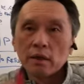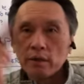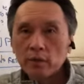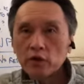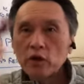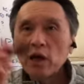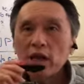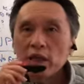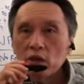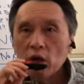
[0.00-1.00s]
for sure I
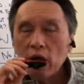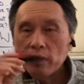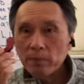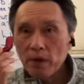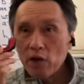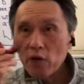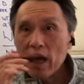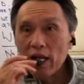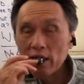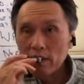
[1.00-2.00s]
need to have a mouth
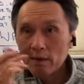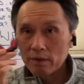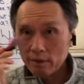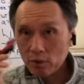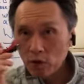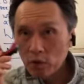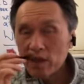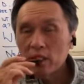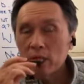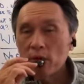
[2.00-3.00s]
guard doing
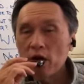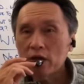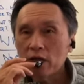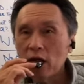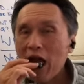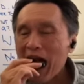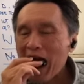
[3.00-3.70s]
Western boxing.